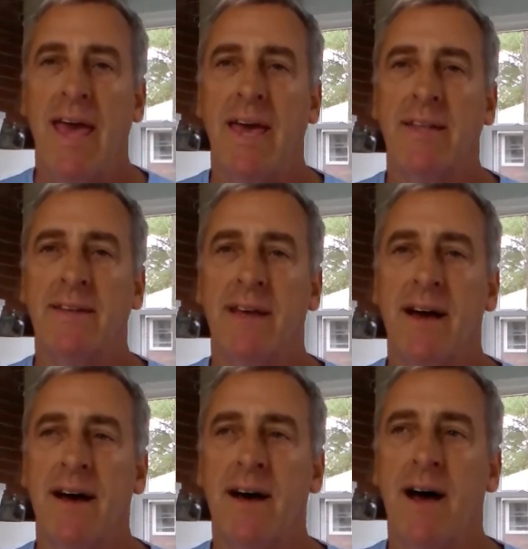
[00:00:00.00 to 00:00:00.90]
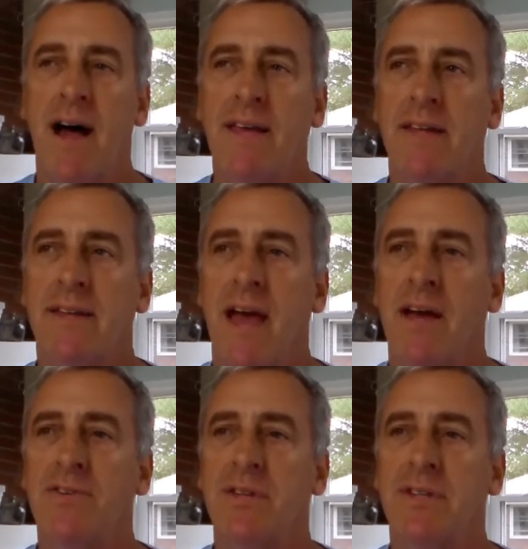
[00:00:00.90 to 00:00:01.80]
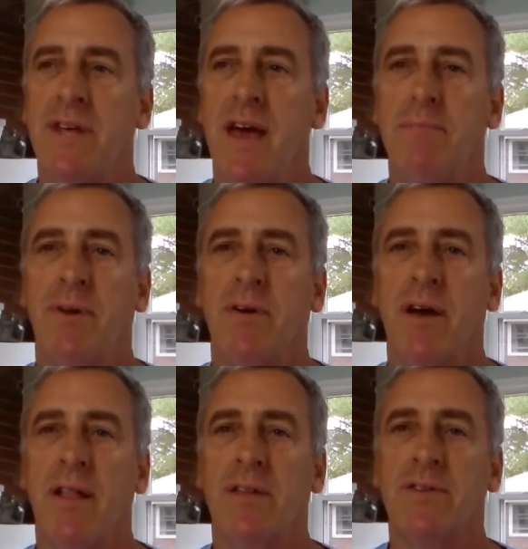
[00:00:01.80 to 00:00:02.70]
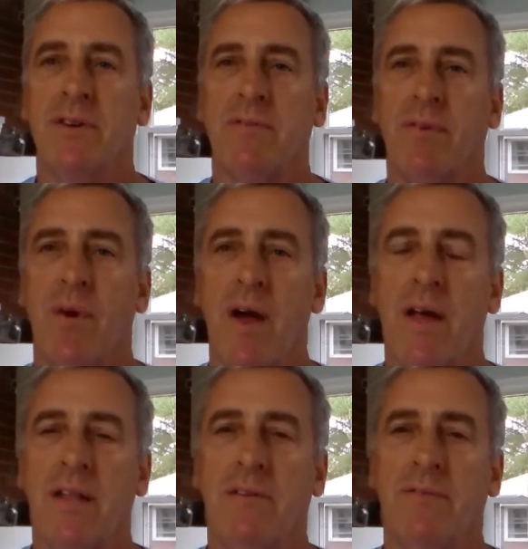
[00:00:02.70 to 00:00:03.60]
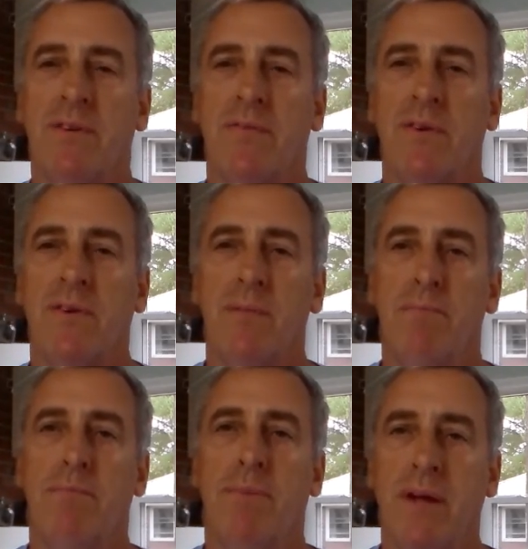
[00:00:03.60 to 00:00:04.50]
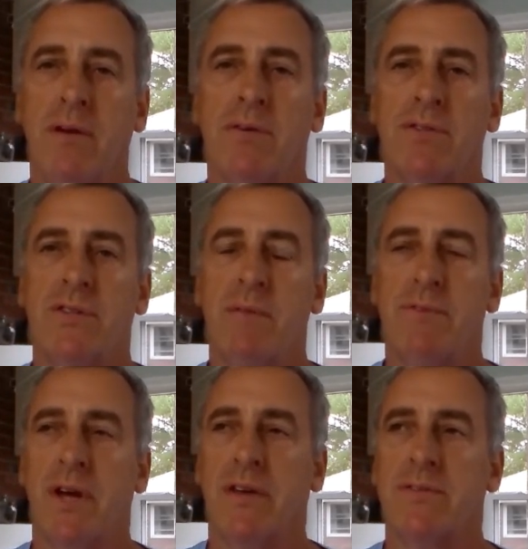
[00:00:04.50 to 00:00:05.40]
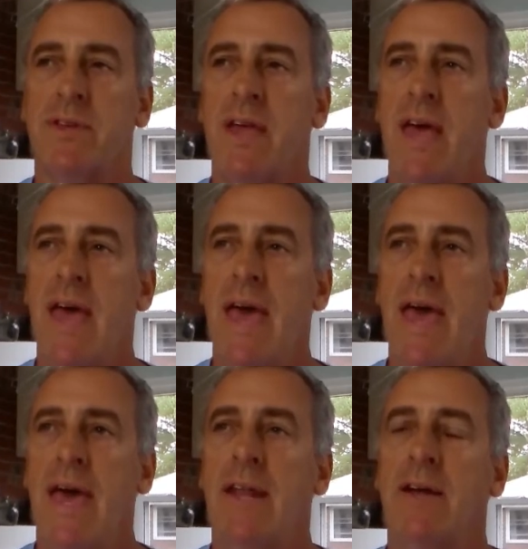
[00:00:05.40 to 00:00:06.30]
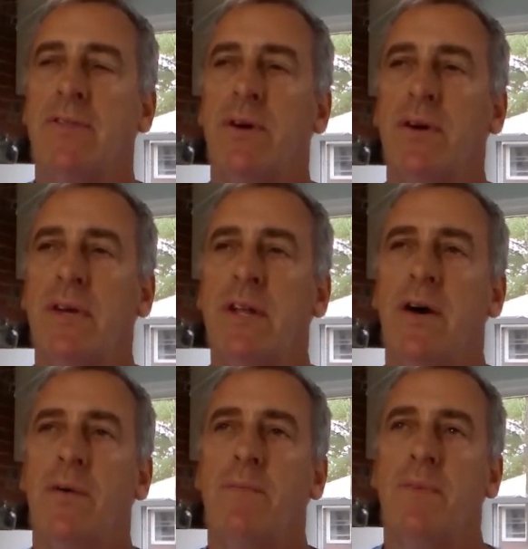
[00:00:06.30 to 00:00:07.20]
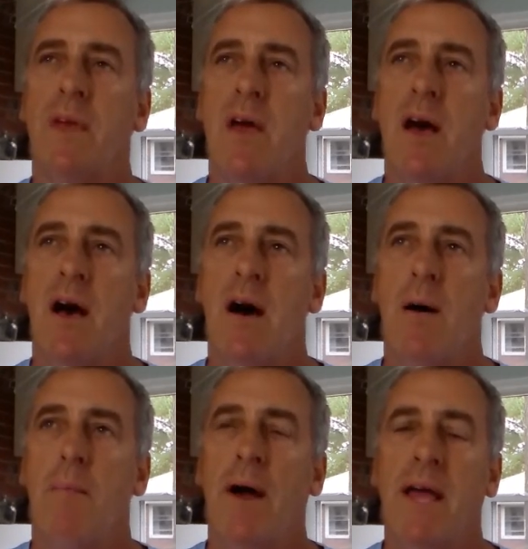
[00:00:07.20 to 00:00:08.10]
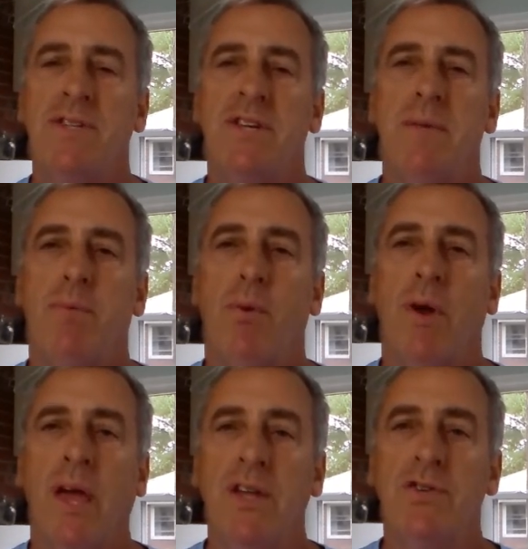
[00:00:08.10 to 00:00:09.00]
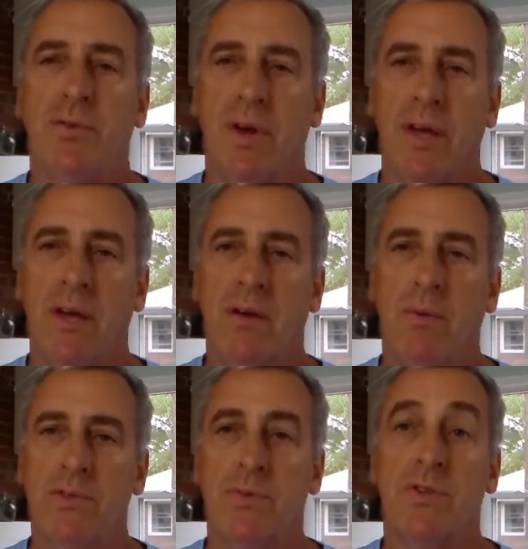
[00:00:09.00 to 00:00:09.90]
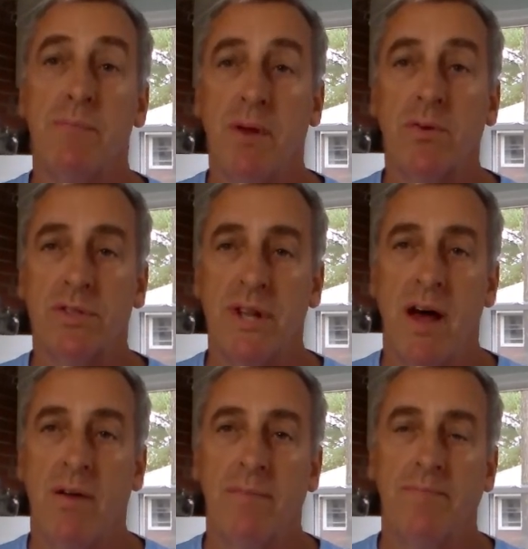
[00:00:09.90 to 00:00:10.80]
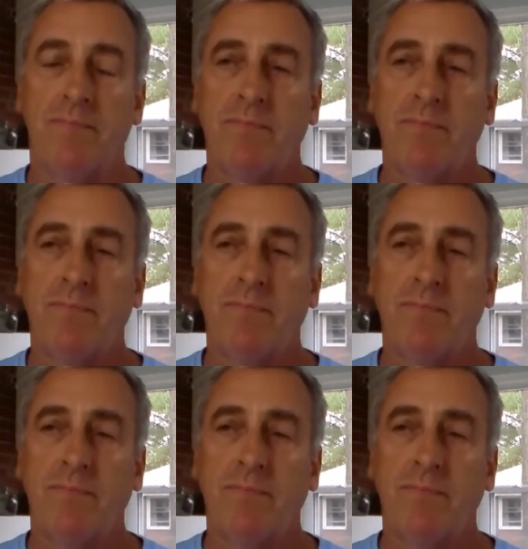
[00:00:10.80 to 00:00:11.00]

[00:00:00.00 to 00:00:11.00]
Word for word: And uh, I could actually tap their knowledge on a variety of different beer subjects. And I thought, you know, my Sjporr entry, which was a milk stout